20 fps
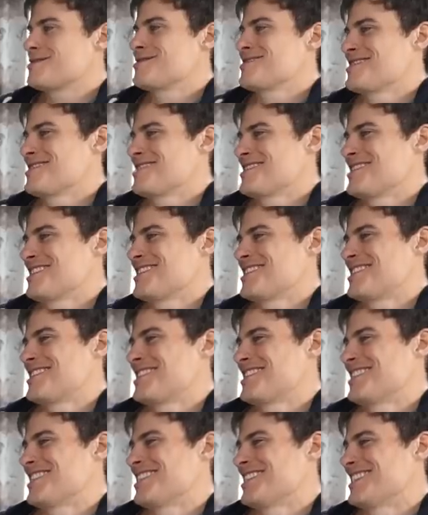
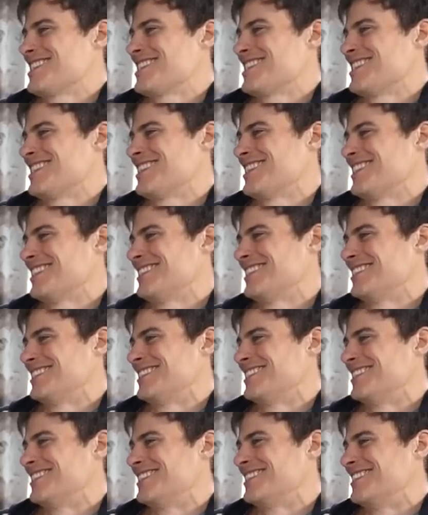
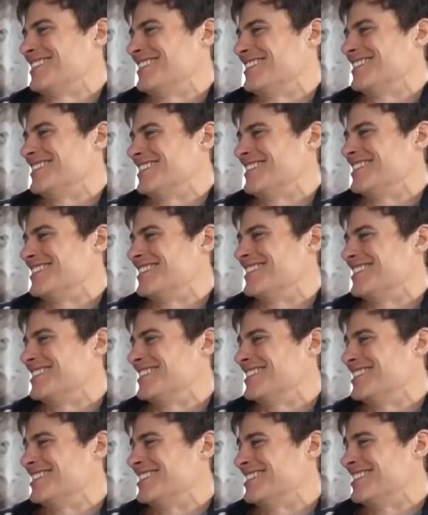
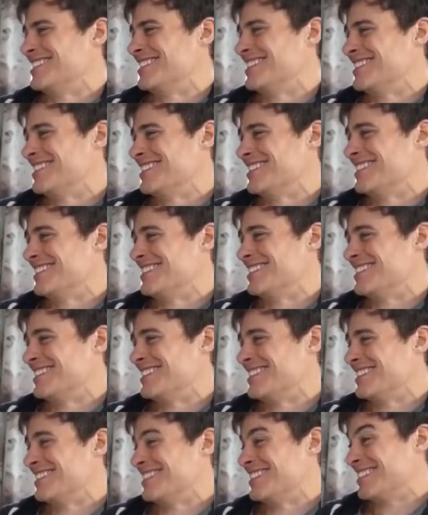
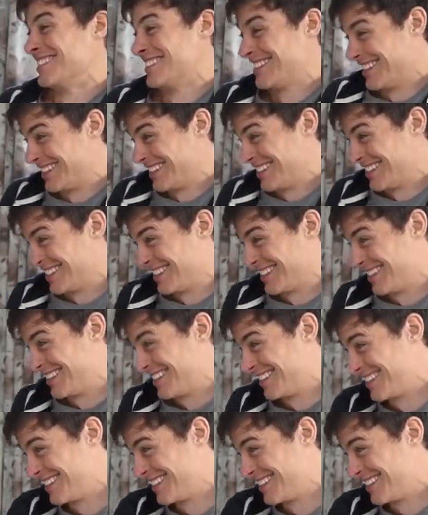This person isn't speaking.